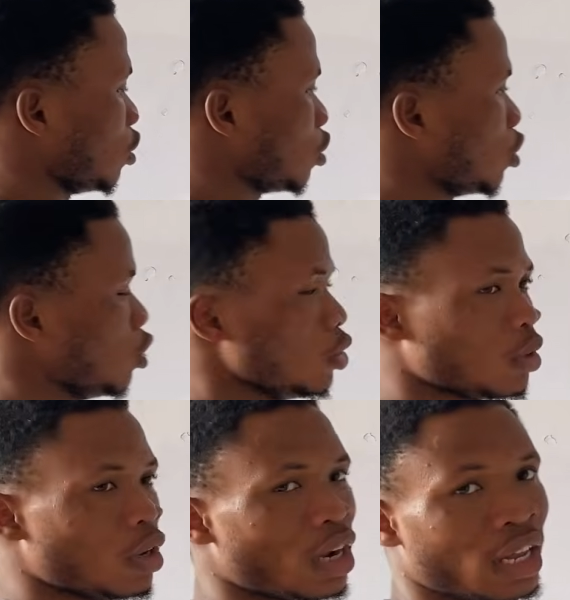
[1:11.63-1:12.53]

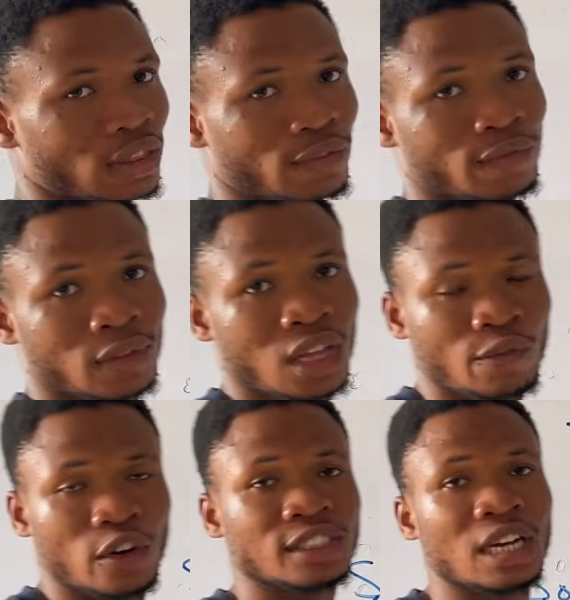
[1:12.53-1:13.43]
So, and
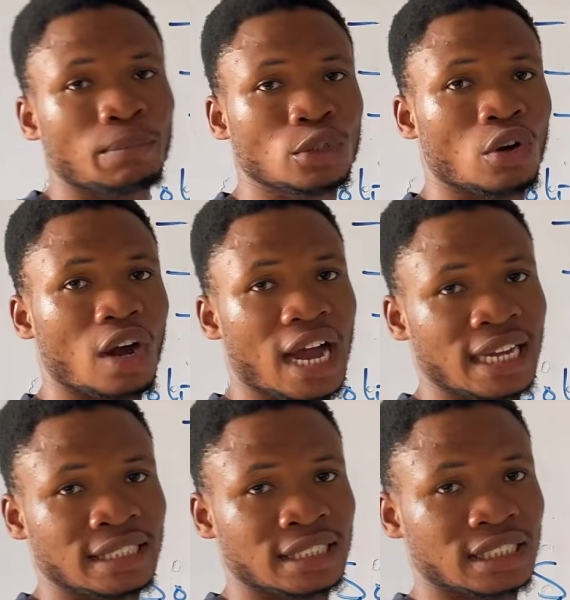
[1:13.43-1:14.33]
take for example your
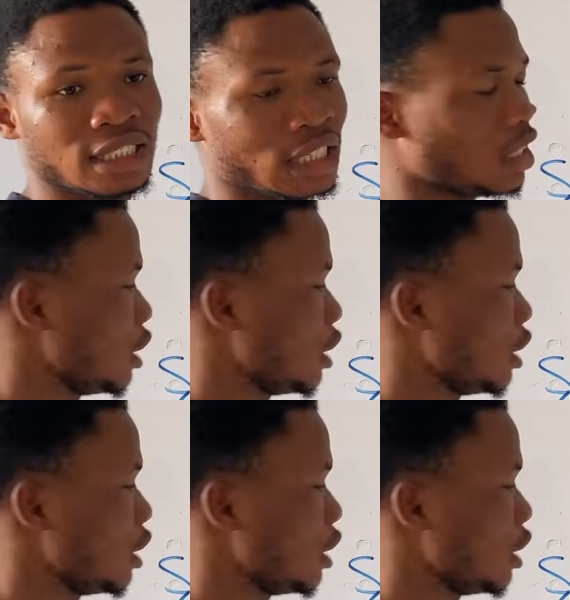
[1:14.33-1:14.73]
ice.